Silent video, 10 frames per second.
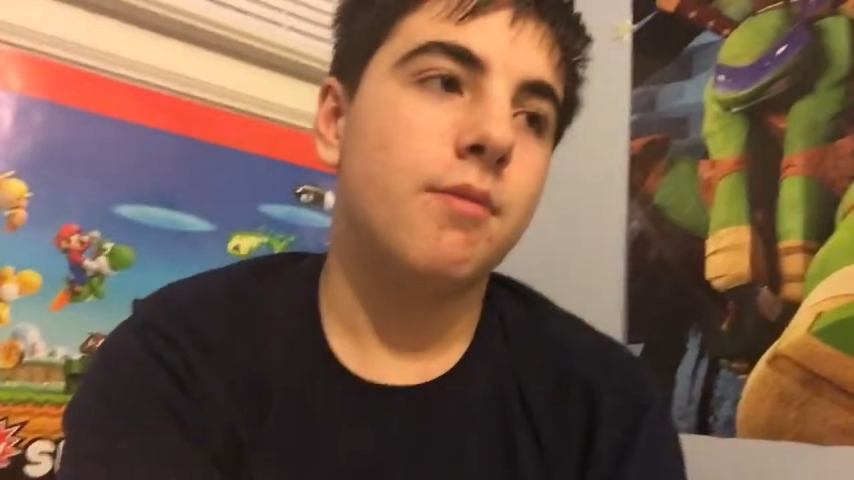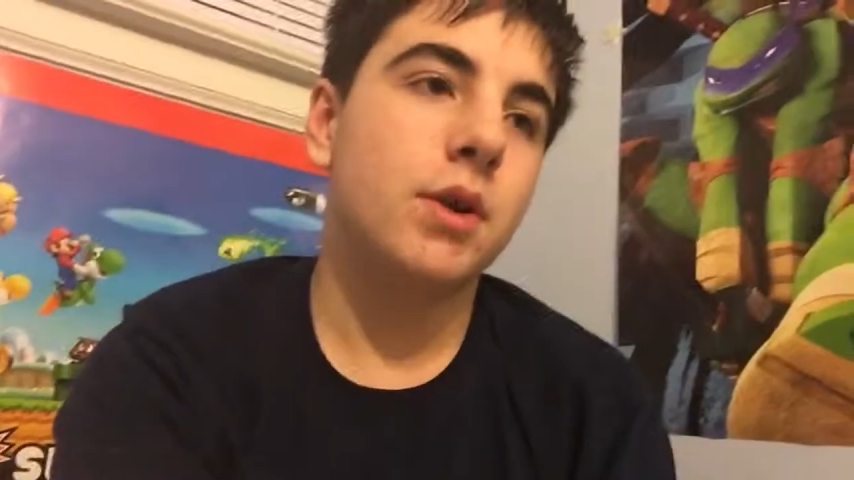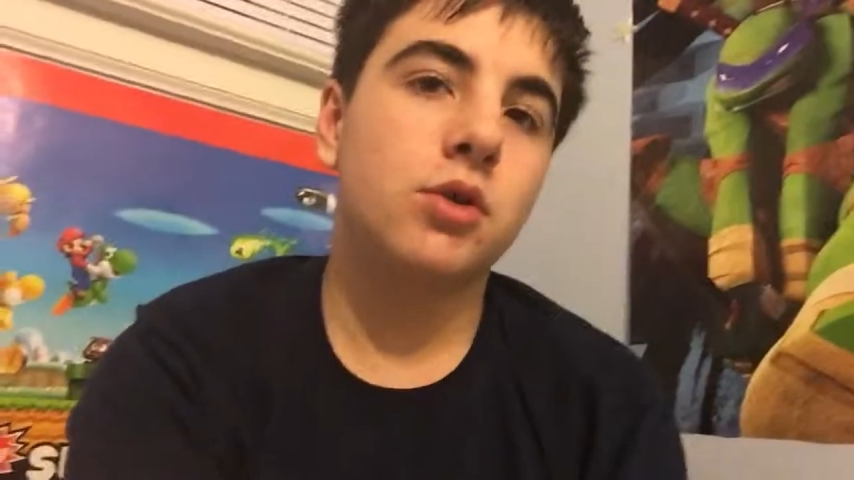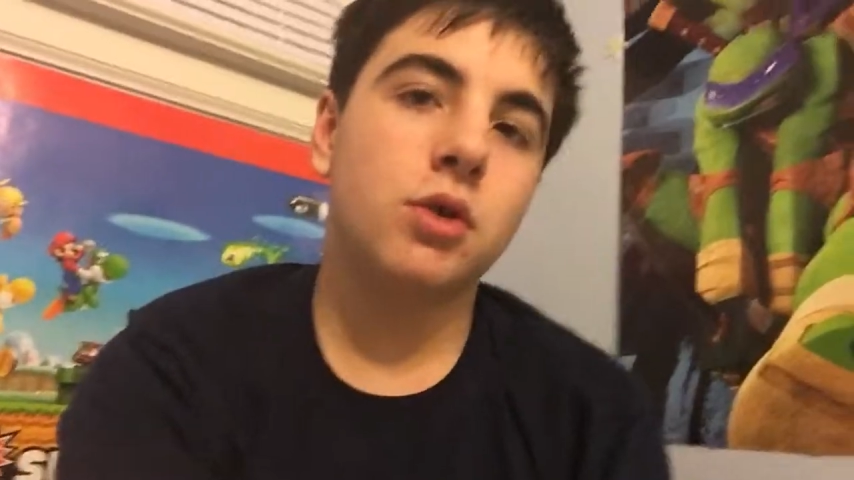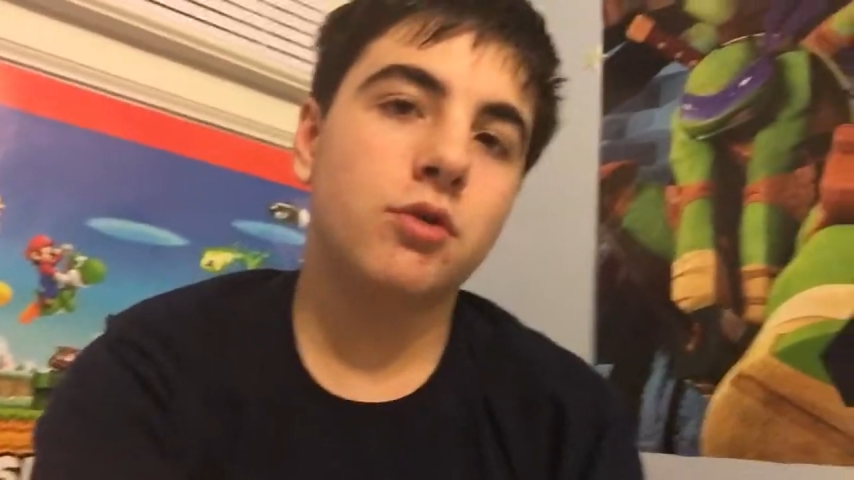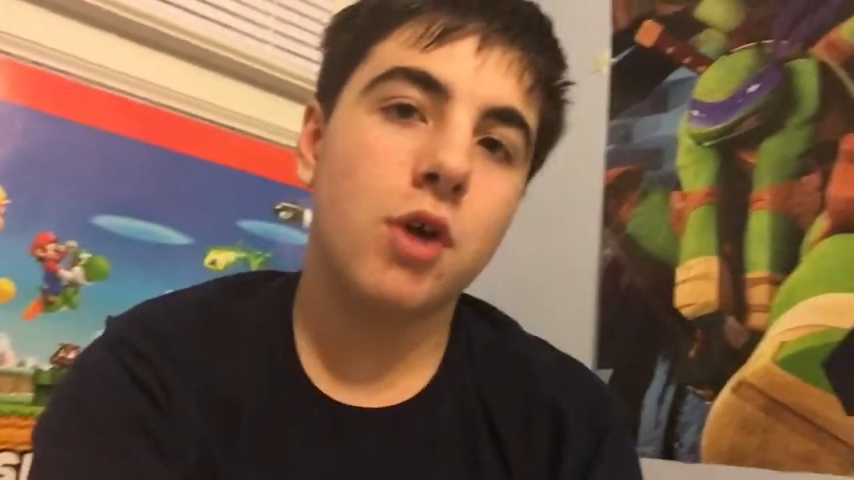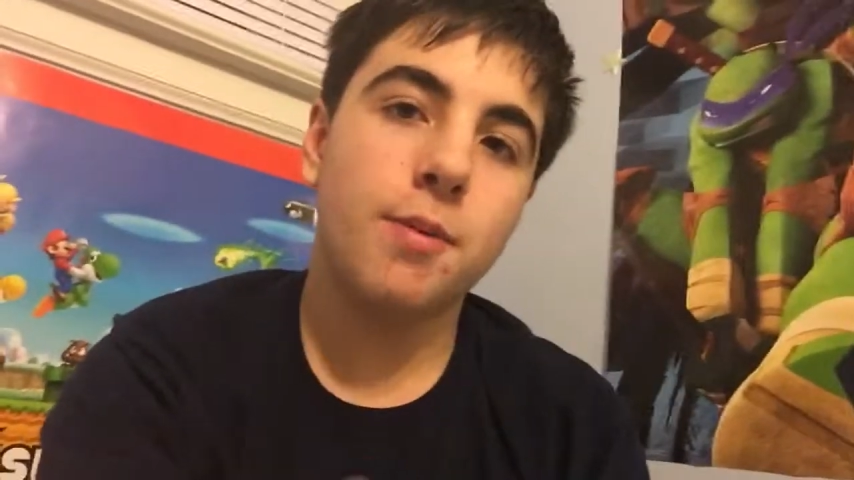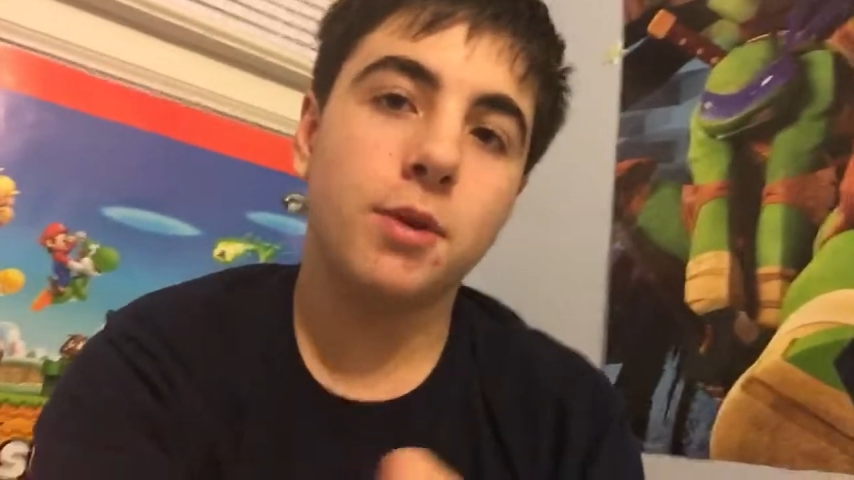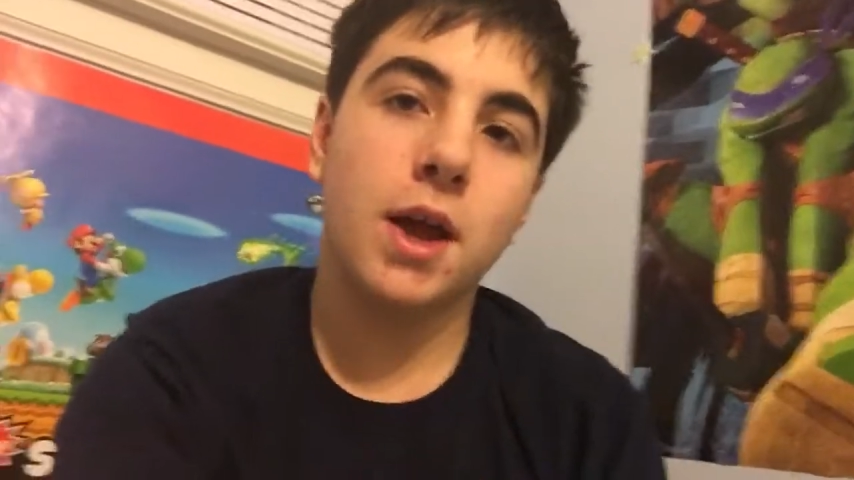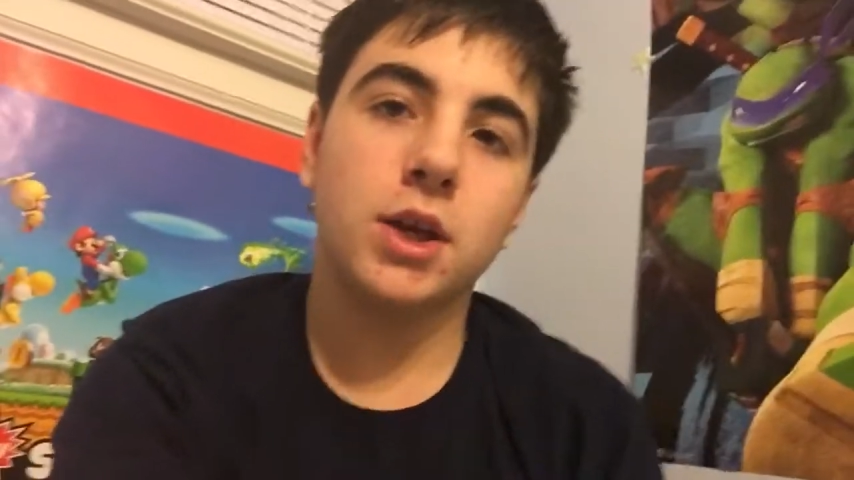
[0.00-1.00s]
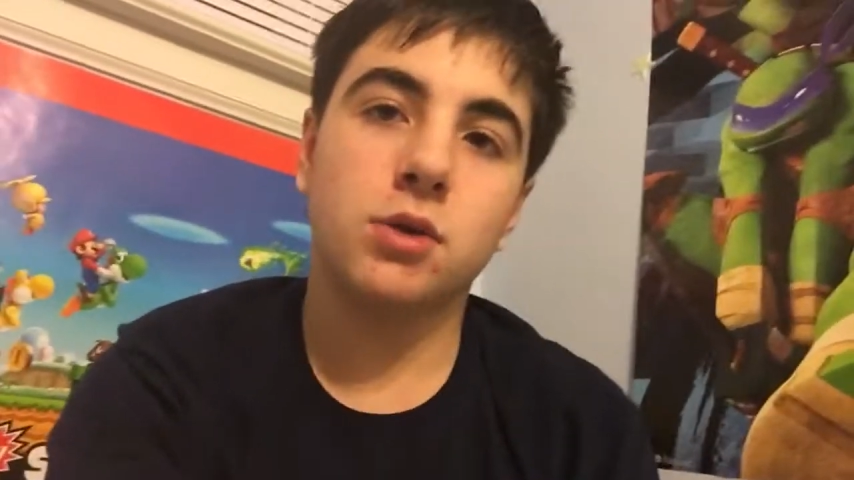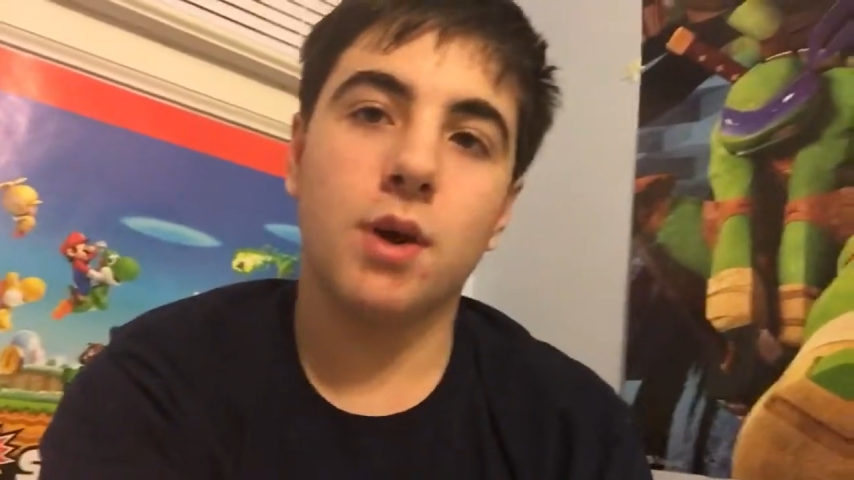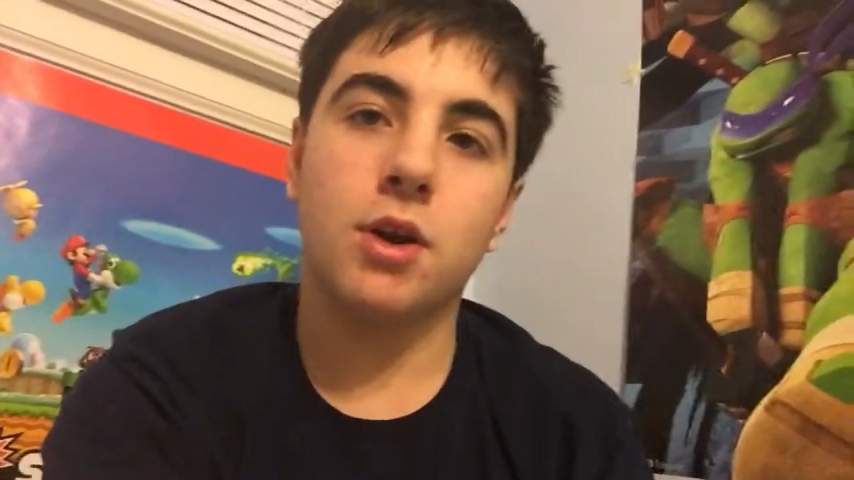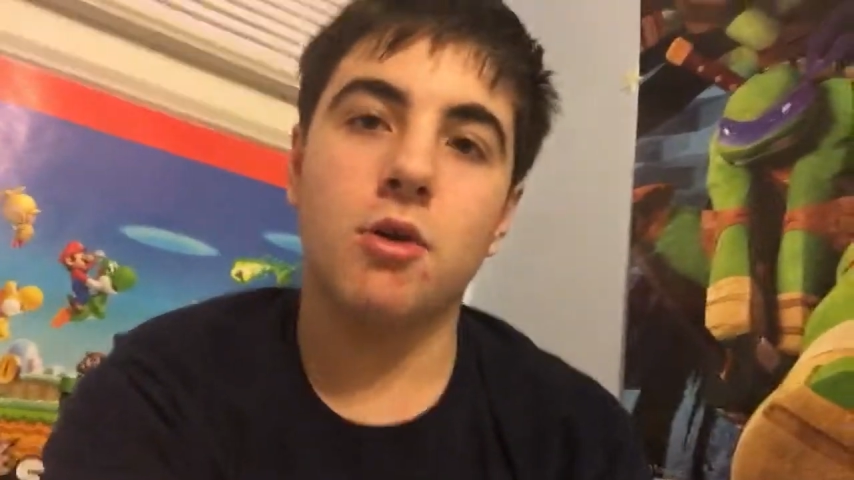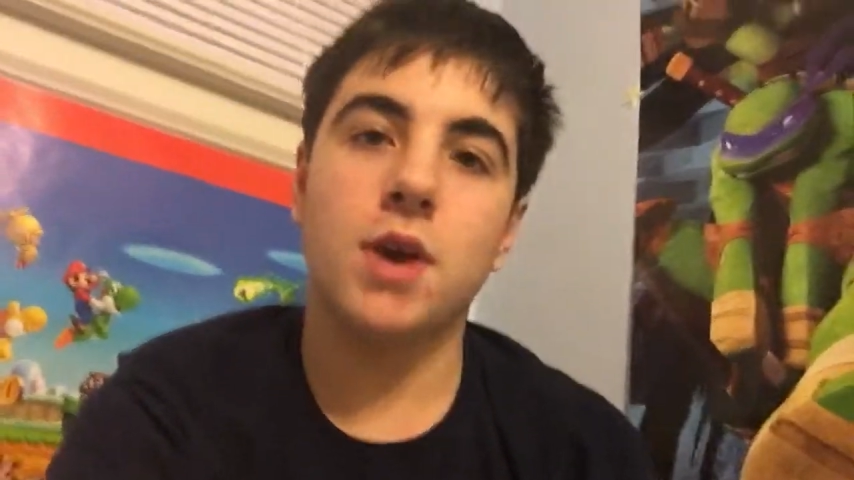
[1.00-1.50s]
Make sure to drop a like so
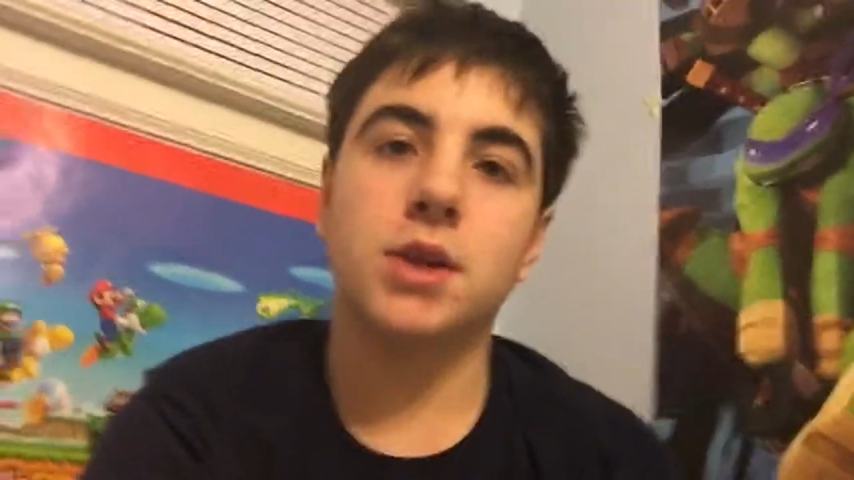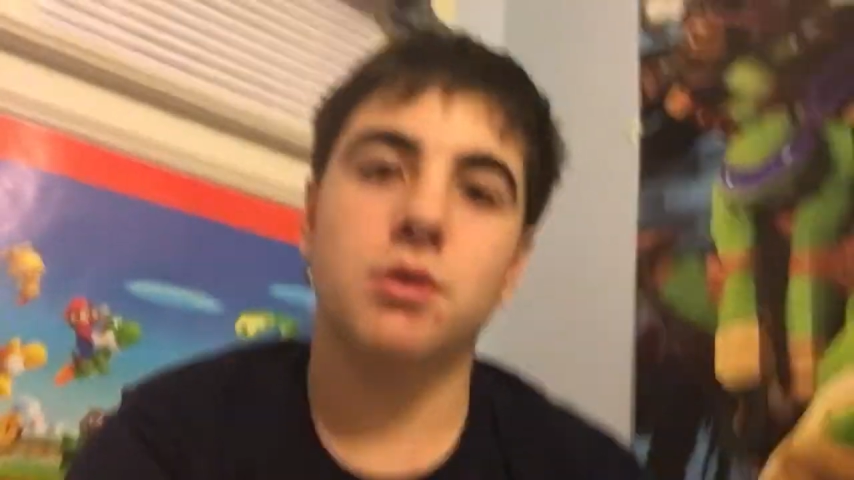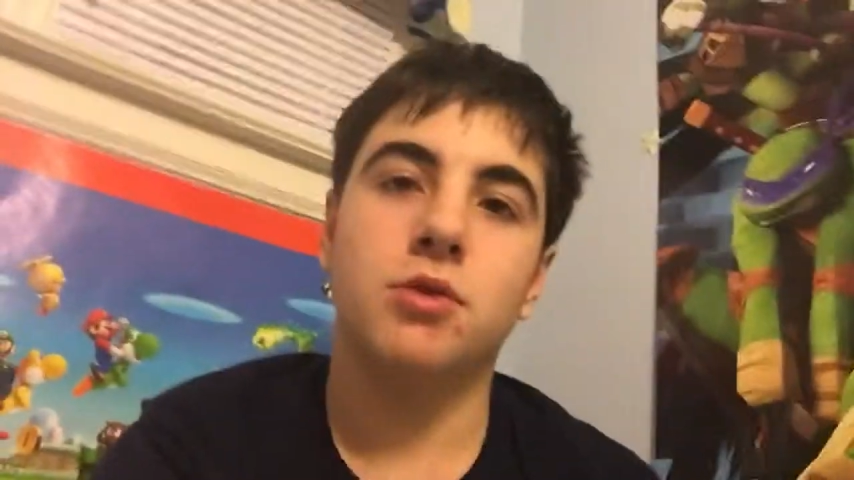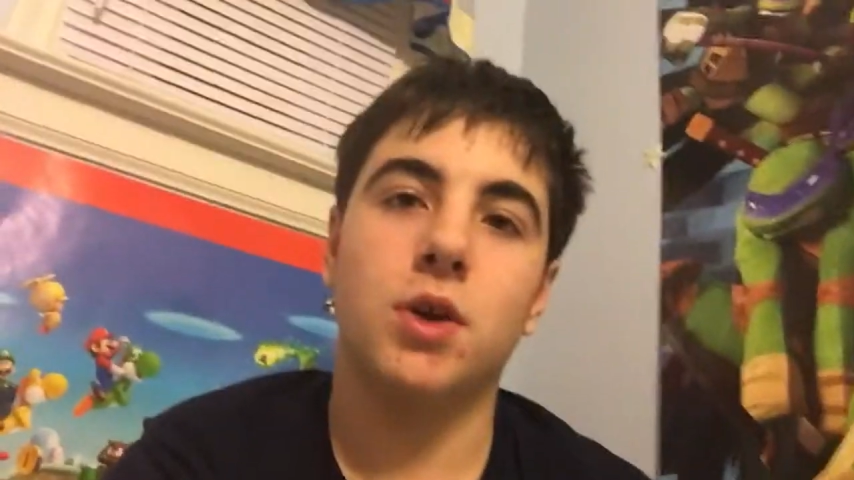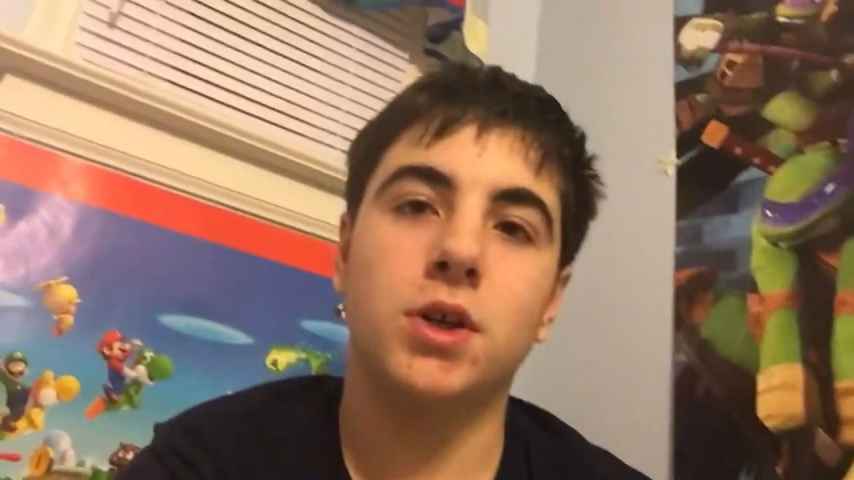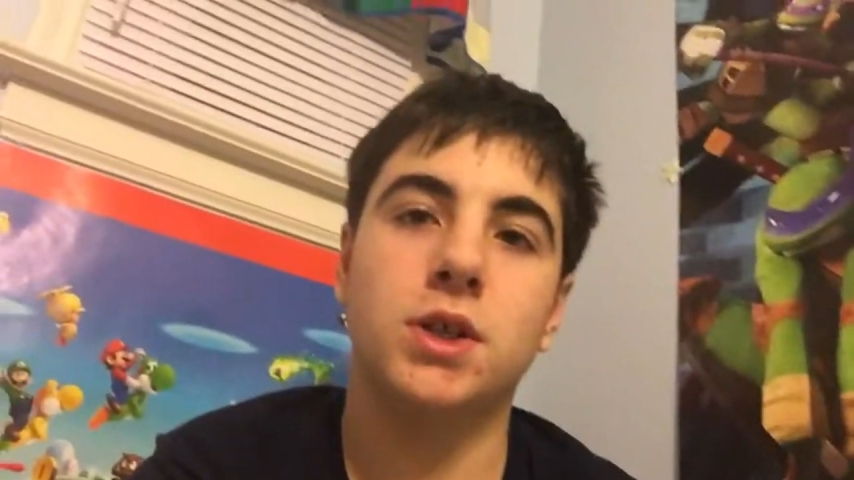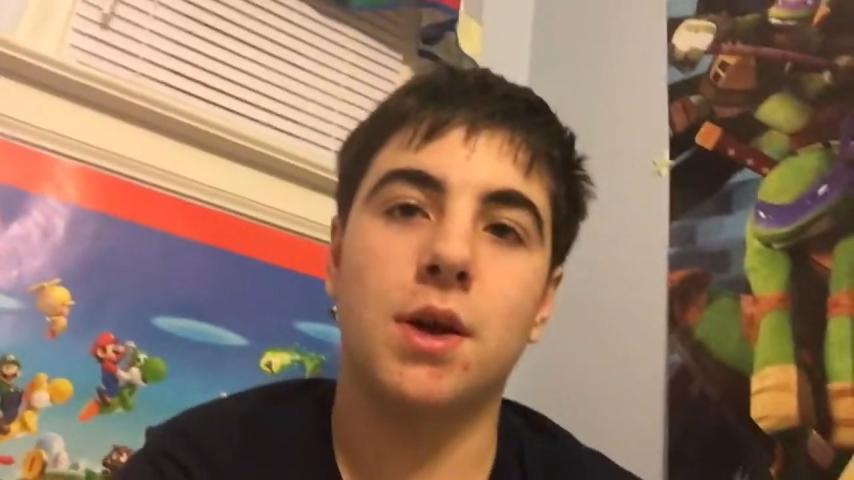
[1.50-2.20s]
I know you guys are enjoying this.